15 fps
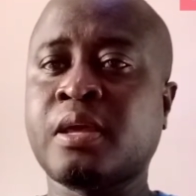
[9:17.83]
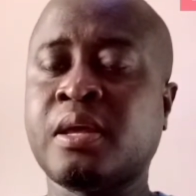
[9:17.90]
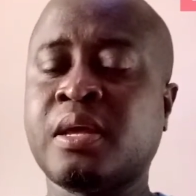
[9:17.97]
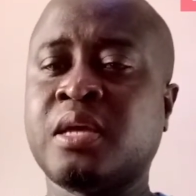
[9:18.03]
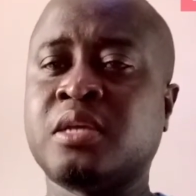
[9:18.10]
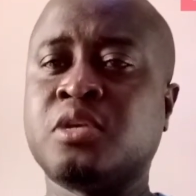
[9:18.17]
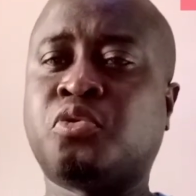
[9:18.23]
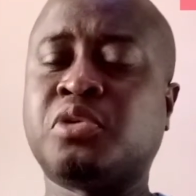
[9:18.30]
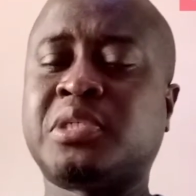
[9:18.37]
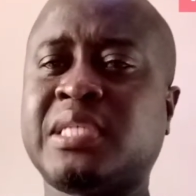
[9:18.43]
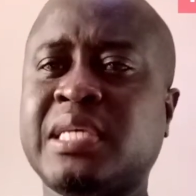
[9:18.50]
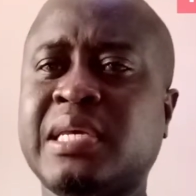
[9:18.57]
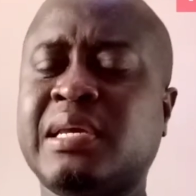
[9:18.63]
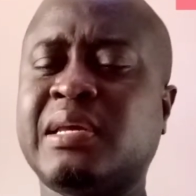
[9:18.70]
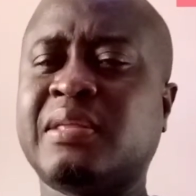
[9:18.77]
You could
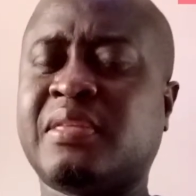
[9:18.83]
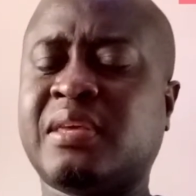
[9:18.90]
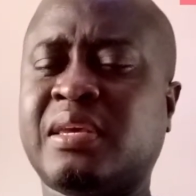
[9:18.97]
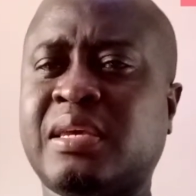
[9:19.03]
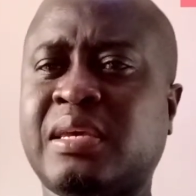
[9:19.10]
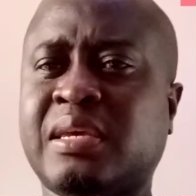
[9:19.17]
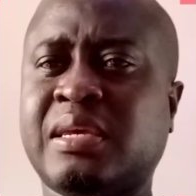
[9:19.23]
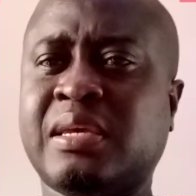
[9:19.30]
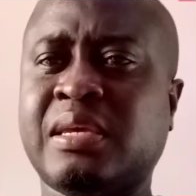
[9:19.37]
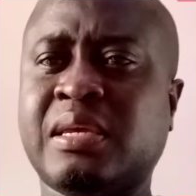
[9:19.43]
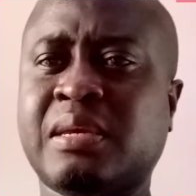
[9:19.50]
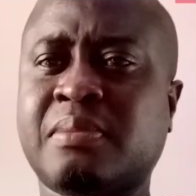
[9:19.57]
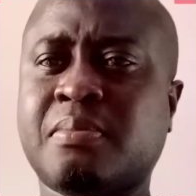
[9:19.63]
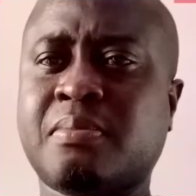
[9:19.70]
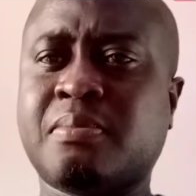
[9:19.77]
see the
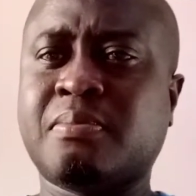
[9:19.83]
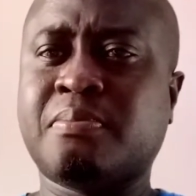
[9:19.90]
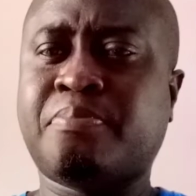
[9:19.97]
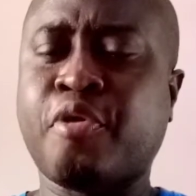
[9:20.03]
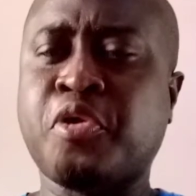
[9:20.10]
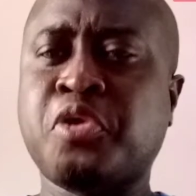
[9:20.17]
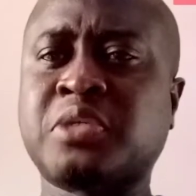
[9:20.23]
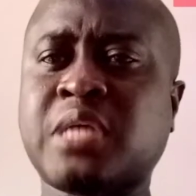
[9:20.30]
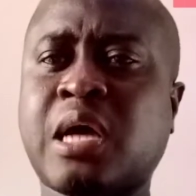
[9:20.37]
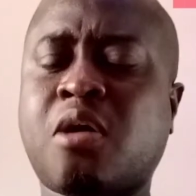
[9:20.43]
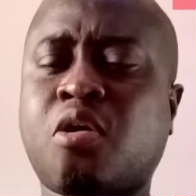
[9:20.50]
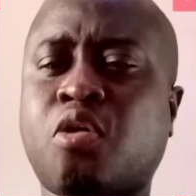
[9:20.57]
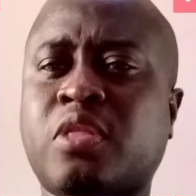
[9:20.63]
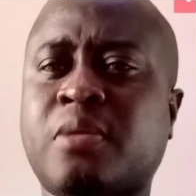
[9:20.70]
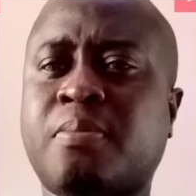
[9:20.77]
producer
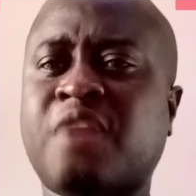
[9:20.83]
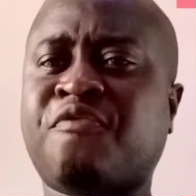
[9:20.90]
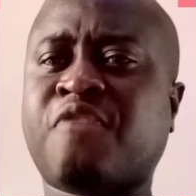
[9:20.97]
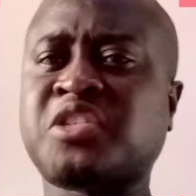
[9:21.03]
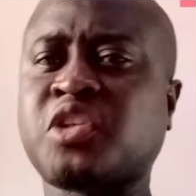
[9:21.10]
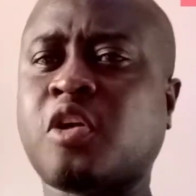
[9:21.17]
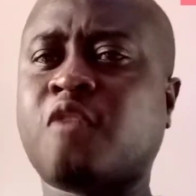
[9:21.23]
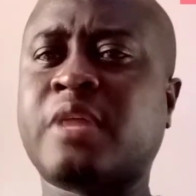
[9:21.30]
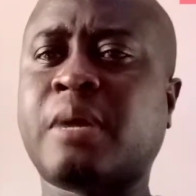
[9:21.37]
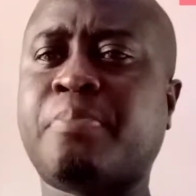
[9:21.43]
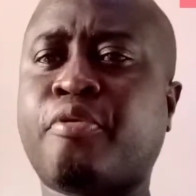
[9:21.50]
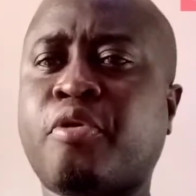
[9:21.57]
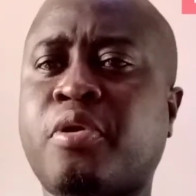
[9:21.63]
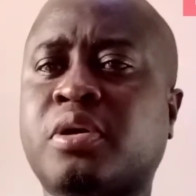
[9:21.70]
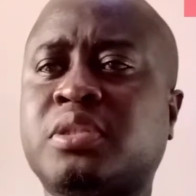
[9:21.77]
or the manufacturer of that
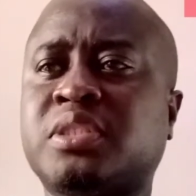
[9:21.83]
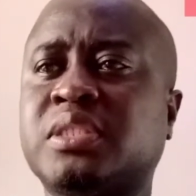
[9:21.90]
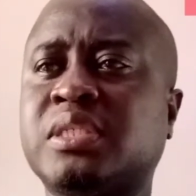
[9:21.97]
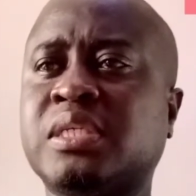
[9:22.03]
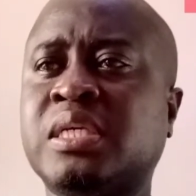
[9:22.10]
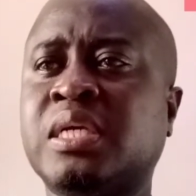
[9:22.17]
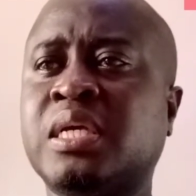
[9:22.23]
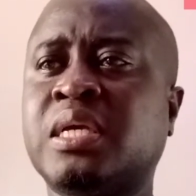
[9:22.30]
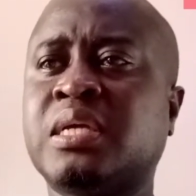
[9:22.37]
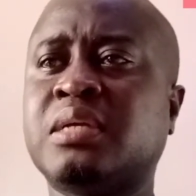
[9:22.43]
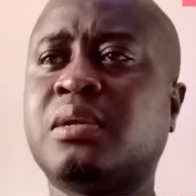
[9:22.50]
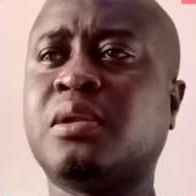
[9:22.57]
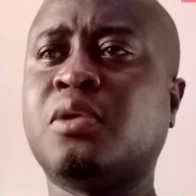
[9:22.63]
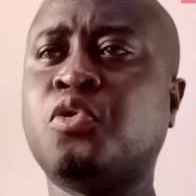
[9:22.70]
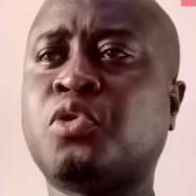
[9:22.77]
product
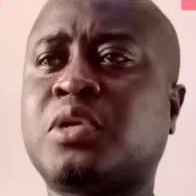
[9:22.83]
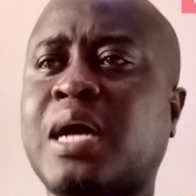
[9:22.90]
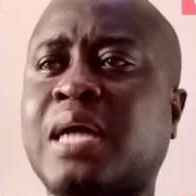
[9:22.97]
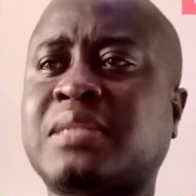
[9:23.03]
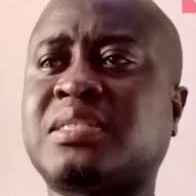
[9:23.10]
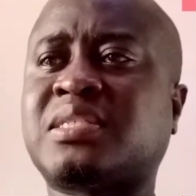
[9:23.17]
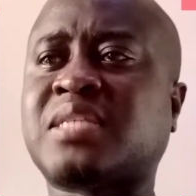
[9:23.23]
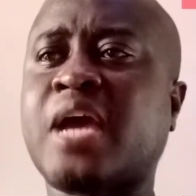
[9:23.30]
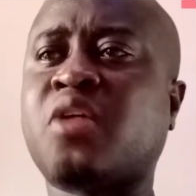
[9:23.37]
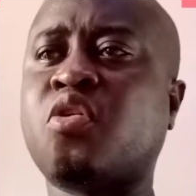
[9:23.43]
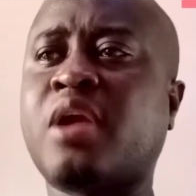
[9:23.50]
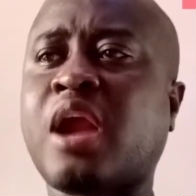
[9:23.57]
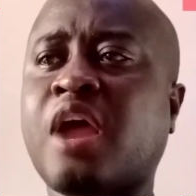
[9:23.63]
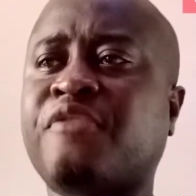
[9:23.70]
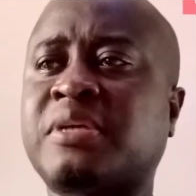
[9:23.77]
looked at
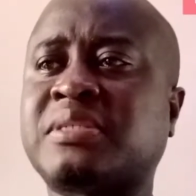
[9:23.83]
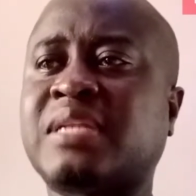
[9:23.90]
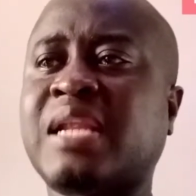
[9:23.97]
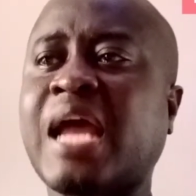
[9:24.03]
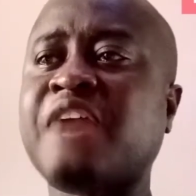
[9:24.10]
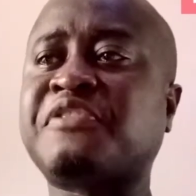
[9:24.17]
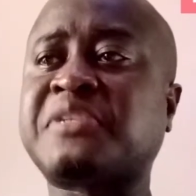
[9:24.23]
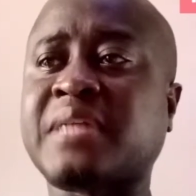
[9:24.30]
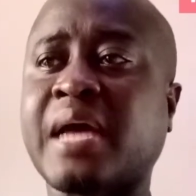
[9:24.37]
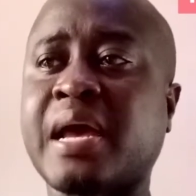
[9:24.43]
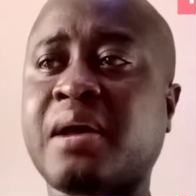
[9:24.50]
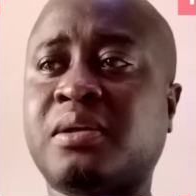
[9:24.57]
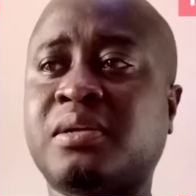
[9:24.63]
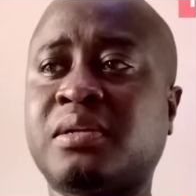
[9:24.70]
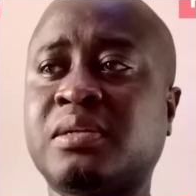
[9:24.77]
psychographics, lifestyle,
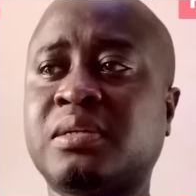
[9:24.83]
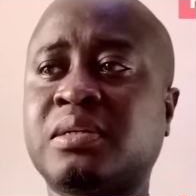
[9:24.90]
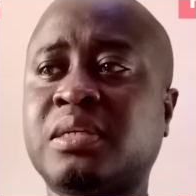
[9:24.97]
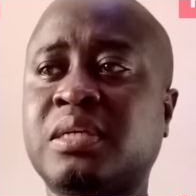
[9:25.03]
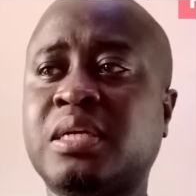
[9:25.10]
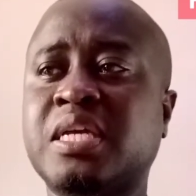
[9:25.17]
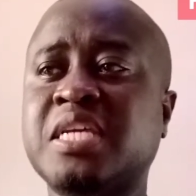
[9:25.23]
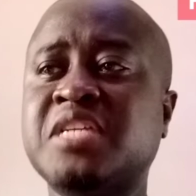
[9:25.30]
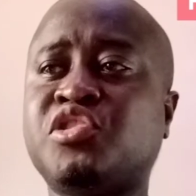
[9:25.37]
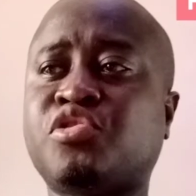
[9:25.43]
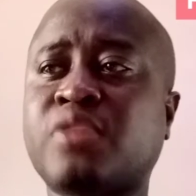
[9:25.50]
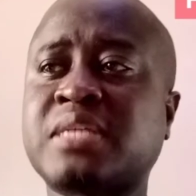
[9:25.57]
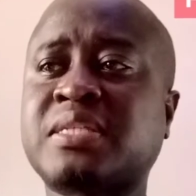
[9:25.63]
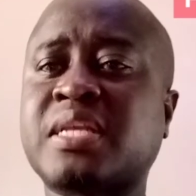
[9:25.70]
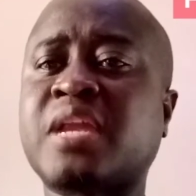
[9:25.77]

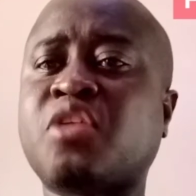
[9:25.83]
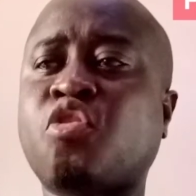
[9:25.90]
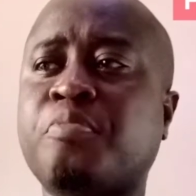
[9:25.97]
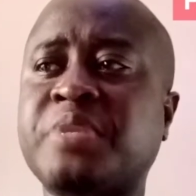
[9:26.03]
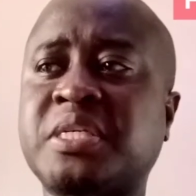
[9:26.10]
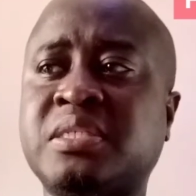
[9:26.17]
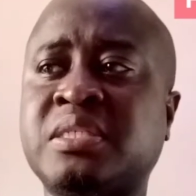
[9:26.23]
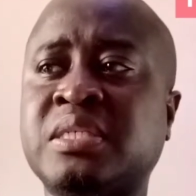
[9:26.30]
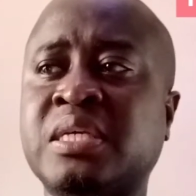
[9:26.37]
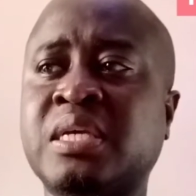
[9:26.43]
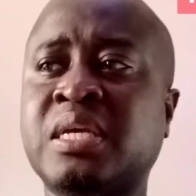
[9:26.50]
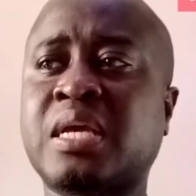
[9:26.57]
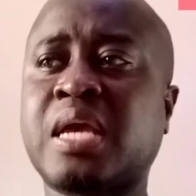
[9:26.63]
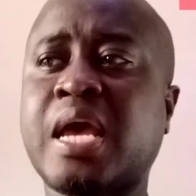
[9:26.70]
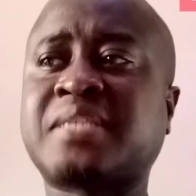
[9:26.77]
interest and hobbies,
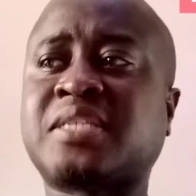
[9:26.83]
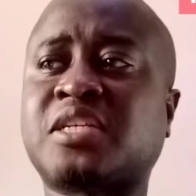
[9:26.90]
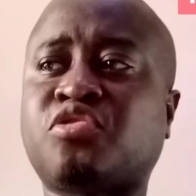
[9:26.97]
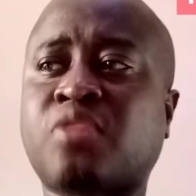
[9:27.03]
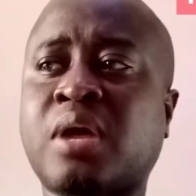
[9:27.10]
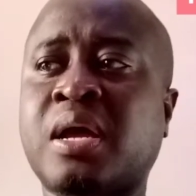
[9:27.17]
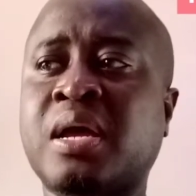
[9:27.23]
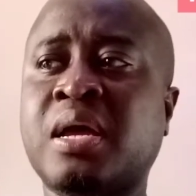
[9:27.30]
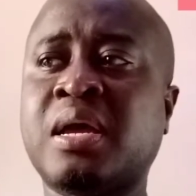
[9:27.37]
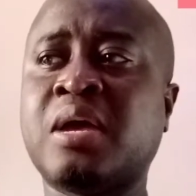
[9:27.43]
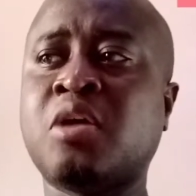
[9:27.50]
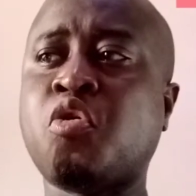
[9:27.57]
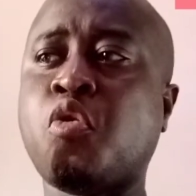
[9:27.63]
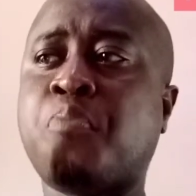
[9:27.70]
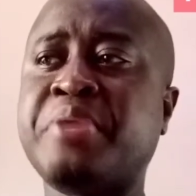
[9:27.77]
etc.,
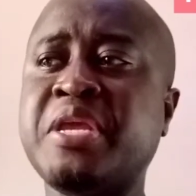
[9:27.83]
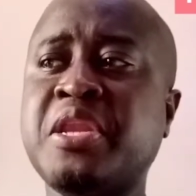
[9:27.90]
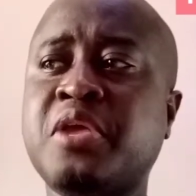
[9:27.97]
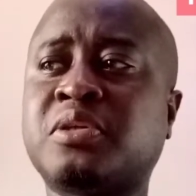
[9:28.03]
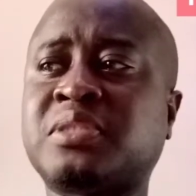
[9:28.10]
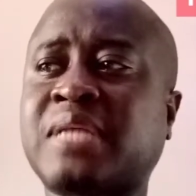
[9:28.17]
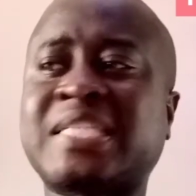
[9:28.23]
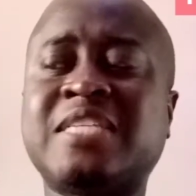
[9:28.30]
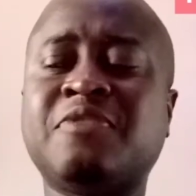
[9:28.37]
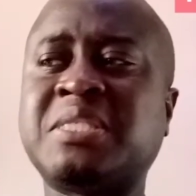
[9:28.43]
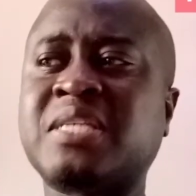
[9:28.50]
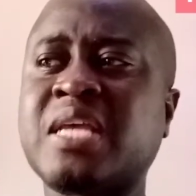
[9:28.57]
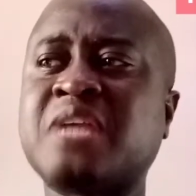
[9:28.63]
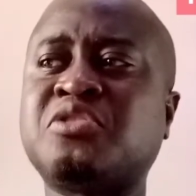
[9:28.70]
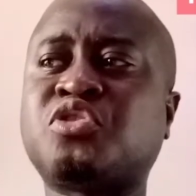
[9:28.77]
opinions, activities,
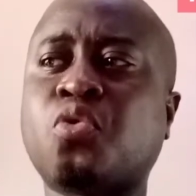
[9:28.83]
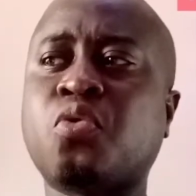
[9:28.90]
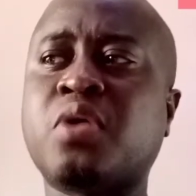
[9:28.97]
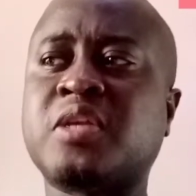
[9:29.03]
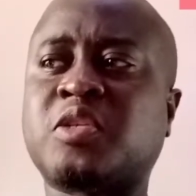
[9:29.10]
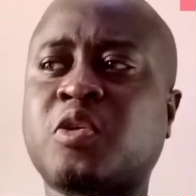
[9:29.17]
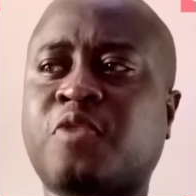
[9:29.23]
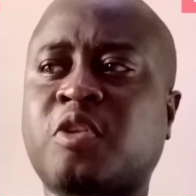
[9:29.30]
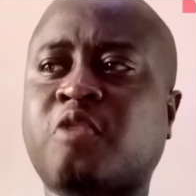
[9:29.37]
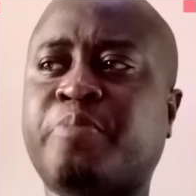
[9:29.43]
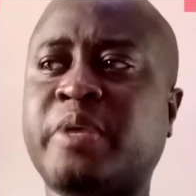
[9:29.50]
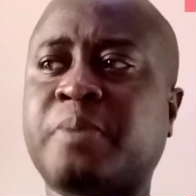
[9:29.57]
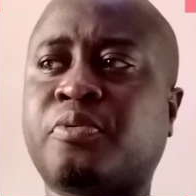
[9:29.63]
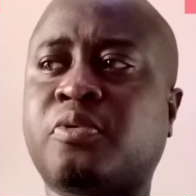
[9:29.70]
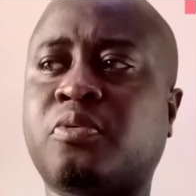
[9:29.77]
and so on and so forth of
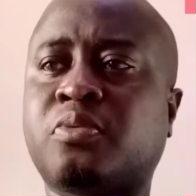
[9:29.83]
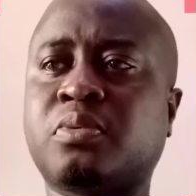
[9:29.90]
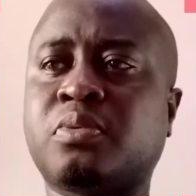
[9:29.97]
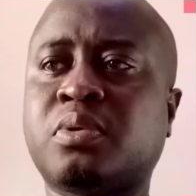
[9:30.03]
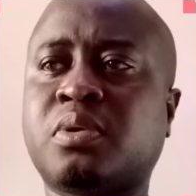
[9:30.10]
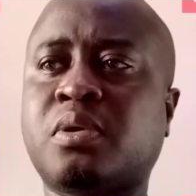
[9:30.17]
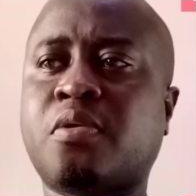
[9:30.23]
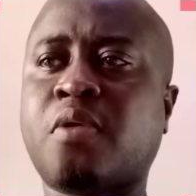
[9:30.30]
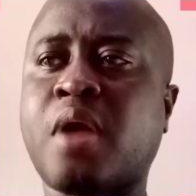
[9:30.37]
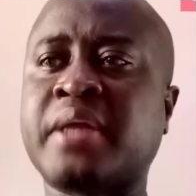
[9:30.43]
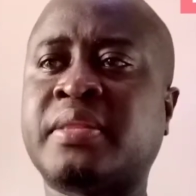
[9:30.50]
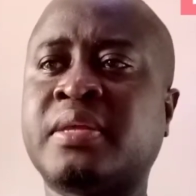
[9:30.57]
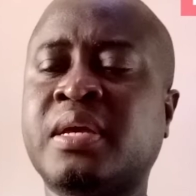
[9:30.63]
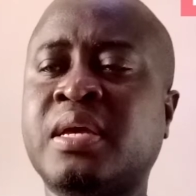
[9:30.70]
people, right?